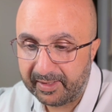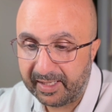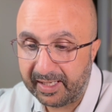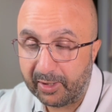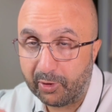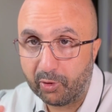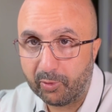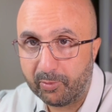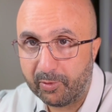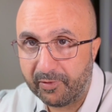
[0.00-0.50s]

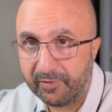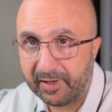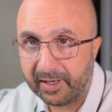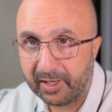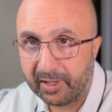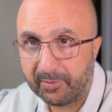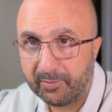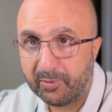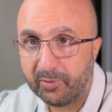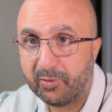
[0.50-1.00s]
global
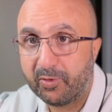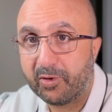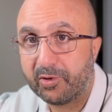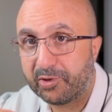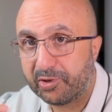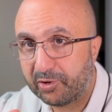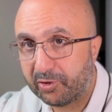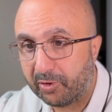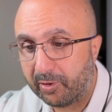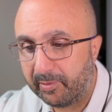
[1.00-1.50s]
variable, a
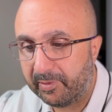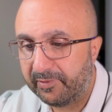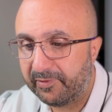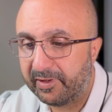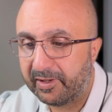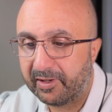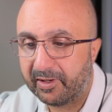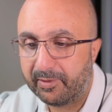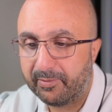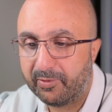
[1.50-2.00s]
scoped
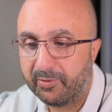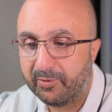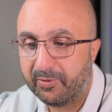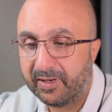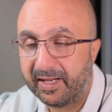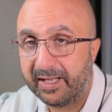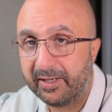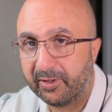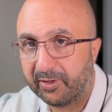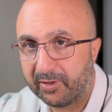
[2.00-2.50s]
variable,
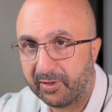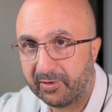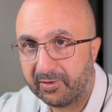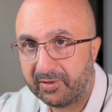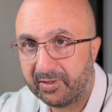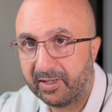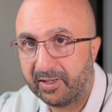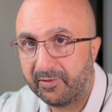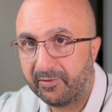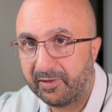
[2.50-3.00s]
and a
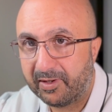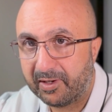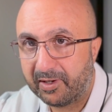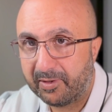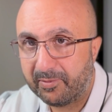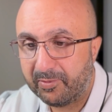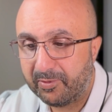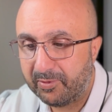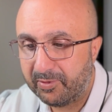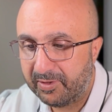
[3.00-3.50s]
constant
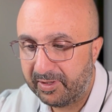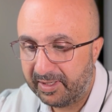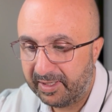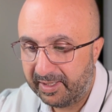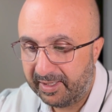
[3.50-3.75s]
variable.